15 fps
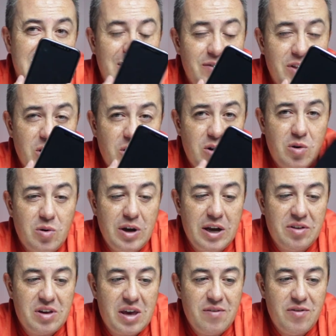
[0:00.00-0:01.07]
even though
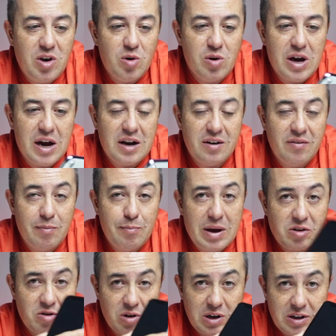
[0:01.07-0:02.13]
it's giving you kind of a
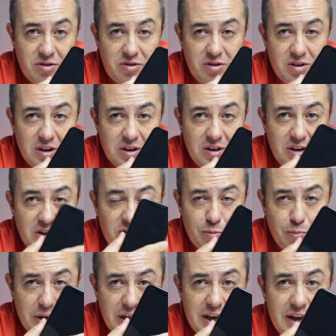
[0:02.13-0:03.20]
bezel-less
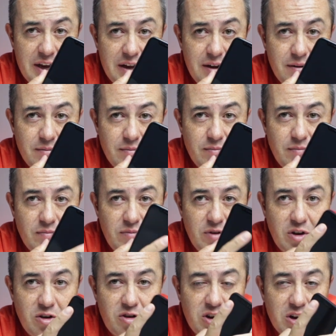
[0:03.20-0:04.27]
display,
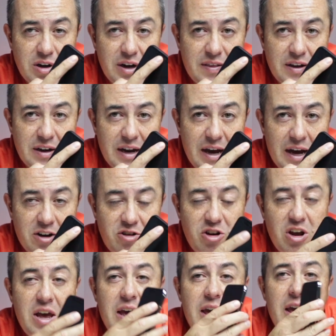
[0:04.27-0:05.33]
you still got the notch,
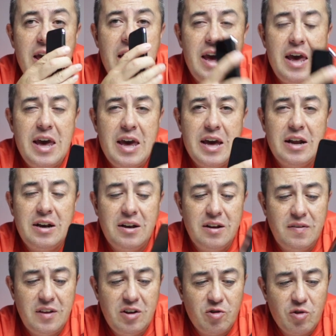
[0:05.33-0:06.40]
and
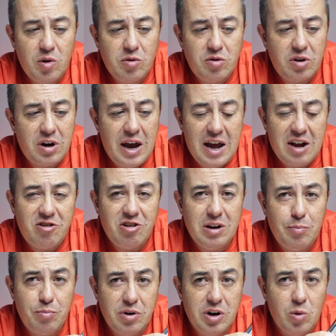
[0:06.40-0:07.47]
these phones are
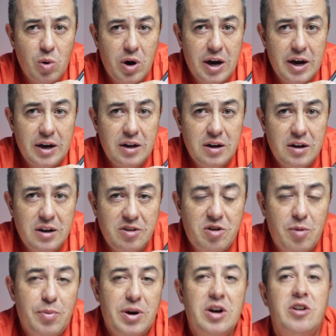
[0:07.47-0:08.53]
actually pretty wide.
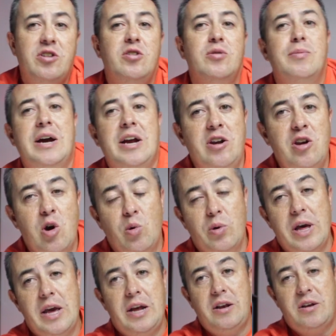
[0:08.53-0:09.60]
Let's compare it to my
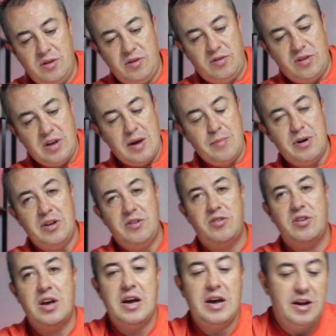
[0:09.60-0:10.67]
Note 8. Side by
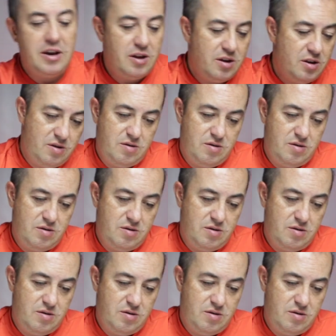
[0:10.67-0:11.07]
side,